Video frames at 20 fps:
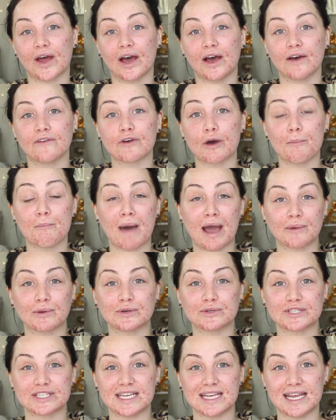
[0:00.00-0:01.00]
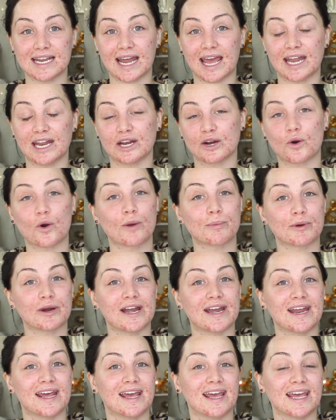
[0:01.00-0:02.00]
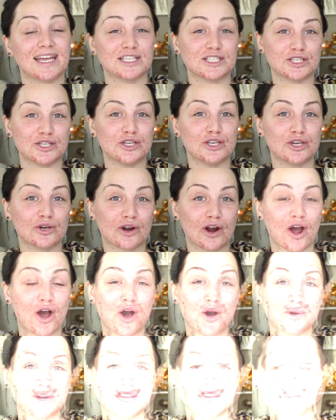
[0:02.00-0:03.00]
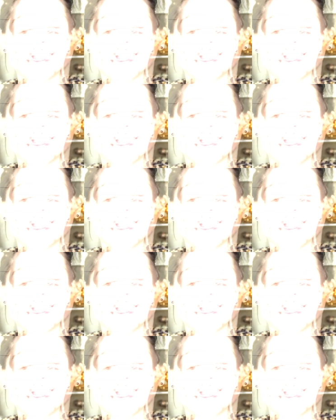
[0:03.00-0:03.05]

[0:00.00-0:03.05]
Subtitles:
of my routine and incorporate it into your own.